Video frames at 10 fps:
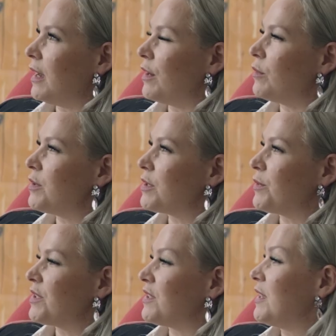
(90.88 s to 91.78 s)
I always
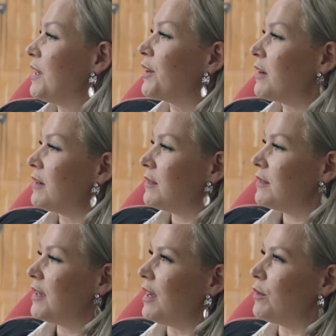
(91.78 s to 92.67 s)
was a seeker.
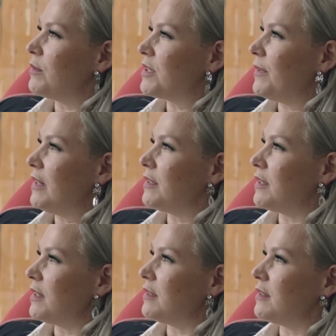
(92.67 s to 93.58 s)
I always felt
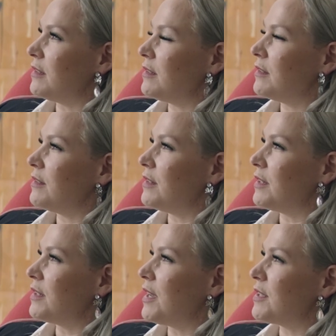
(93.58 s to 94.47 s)
that
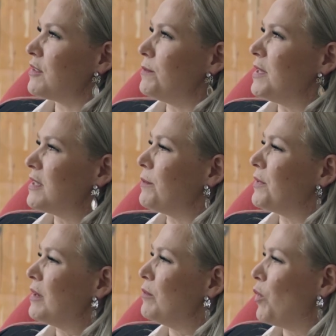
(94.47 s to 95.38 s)
it has to be
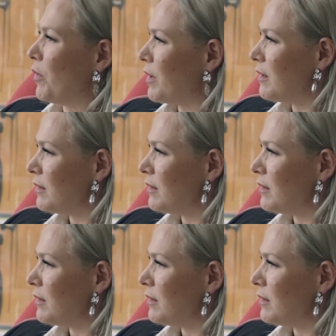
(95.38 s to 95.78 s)
something more.